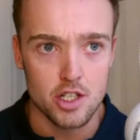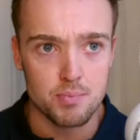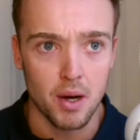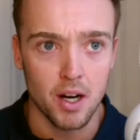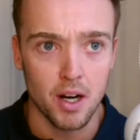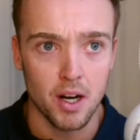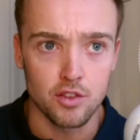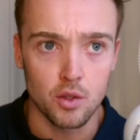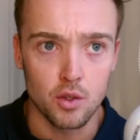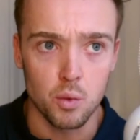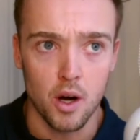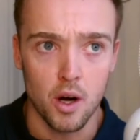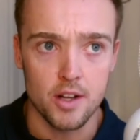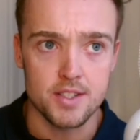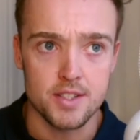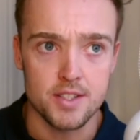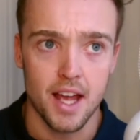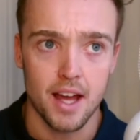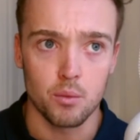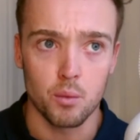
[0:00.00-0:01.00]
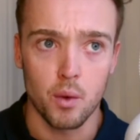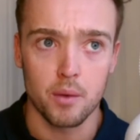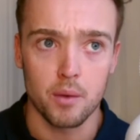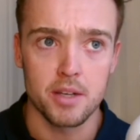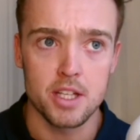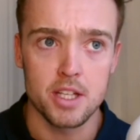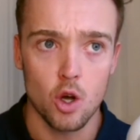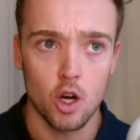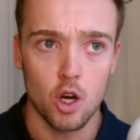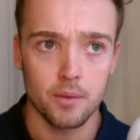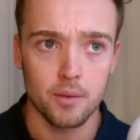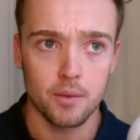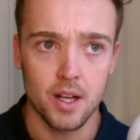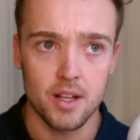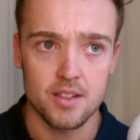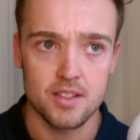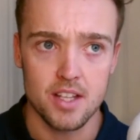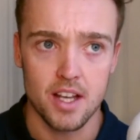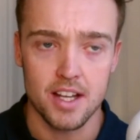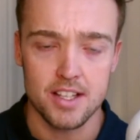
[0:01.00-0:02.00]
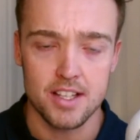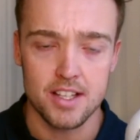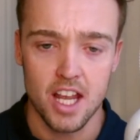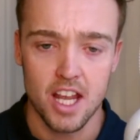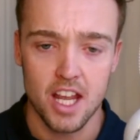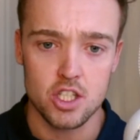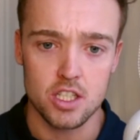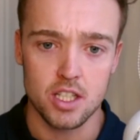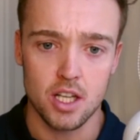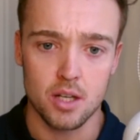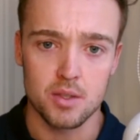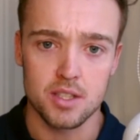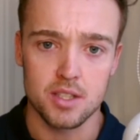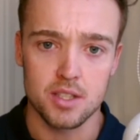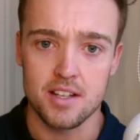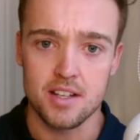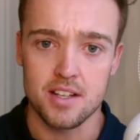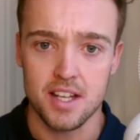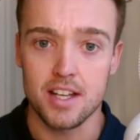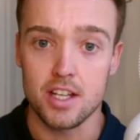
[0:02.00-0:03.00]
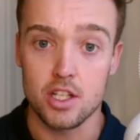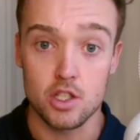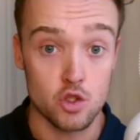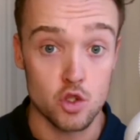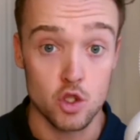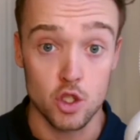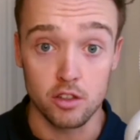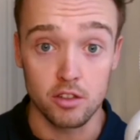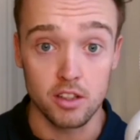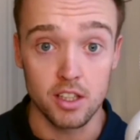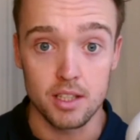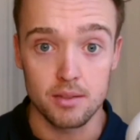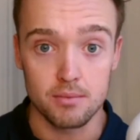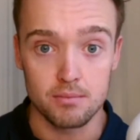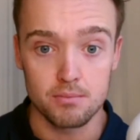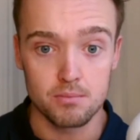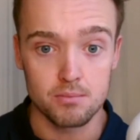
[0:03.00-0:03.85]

powerful words. And when we talk about attention nowadays, it is truly